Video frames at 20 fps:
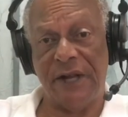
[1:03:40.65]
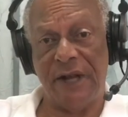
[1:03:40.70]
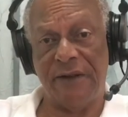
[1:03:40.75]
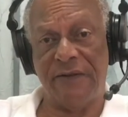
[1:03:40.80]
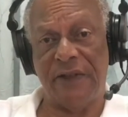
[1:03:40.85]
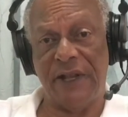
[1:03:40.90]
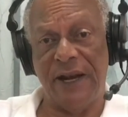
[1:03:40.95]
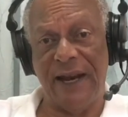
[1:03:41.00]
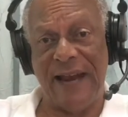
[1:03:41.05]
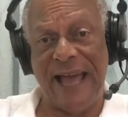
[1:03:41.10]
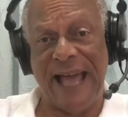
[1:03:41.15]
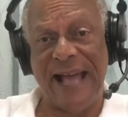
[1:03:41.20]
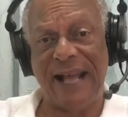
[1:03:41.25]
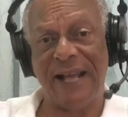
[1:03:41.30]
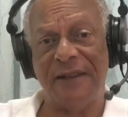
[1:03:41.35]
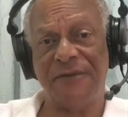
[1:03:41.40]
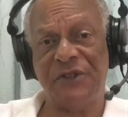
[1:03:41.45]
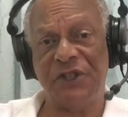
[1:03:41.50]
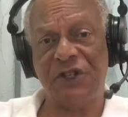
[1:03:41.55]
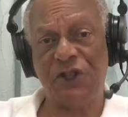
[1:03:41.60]
of the lack
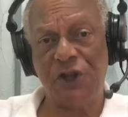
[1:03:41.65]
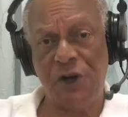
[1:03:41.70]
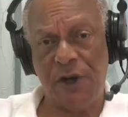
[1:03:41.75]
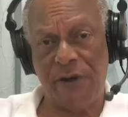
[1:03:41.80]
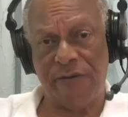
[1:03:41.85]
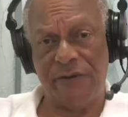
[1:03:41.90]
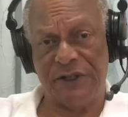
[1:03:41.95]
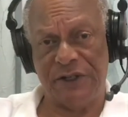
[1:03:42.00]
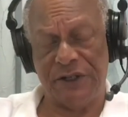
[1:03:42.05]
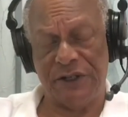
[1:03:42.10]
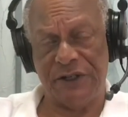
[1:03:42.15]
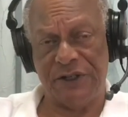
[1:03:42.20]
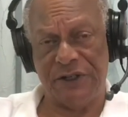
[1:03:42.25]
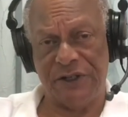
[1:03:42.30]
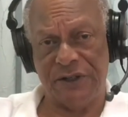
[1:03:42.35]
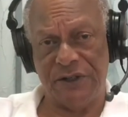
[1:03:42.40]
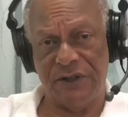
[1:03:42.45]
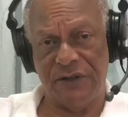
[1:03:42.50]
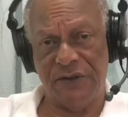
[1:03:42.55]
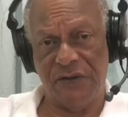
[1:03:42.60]
of
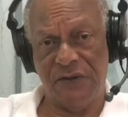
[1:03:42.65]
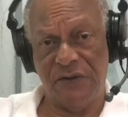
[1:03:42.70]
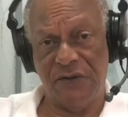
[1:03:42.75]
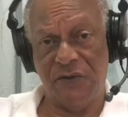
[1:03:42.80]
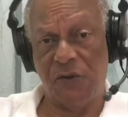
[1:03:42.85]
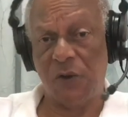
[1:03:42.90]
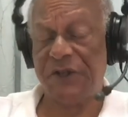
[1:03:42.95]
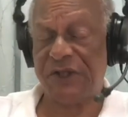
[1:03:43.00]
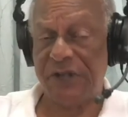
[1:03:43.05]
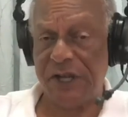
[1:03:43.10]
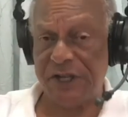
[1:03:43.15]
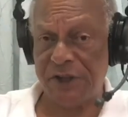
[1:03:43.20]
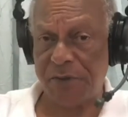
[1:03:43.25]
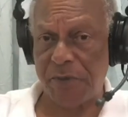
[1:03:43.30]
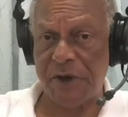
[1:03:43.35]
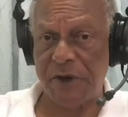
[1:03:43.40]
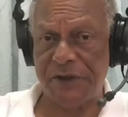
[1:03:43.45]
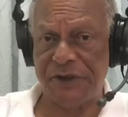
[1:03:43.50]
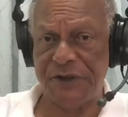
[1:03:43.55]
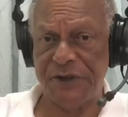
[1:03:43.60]
services for such
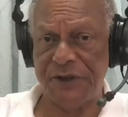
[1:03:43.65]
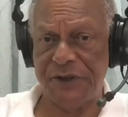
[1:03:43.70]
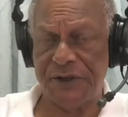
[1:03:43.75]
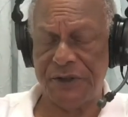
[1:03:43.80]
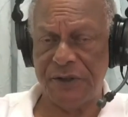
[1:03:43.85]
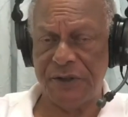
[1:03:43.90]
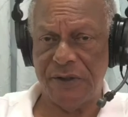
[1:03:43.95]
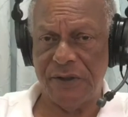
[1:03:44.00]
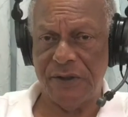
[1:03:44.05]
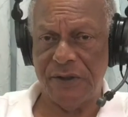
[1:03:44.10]
persons.